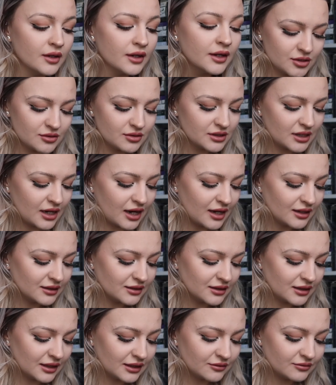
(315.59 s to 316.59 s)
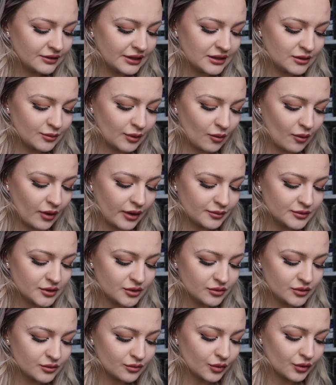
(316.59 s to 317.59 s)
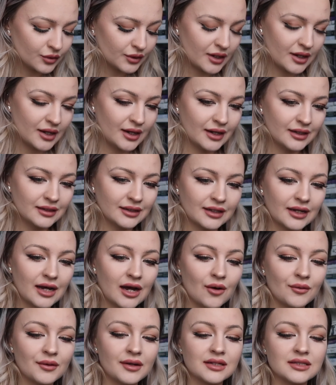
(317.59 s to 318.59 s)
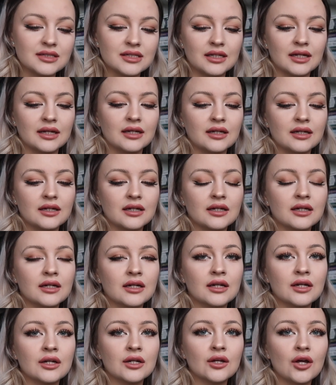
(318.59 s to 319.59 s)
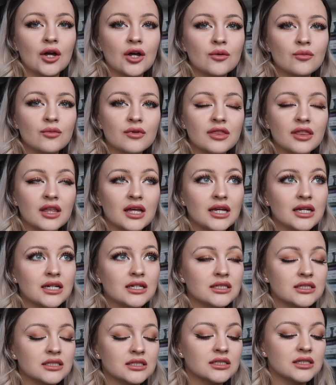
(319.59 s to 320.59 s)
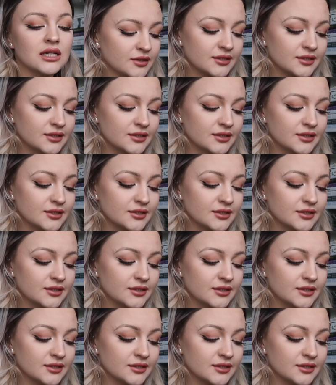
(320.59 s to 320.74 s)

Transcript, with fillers: So sad, like reading about what happened to his mother and like how he had to like cope with things.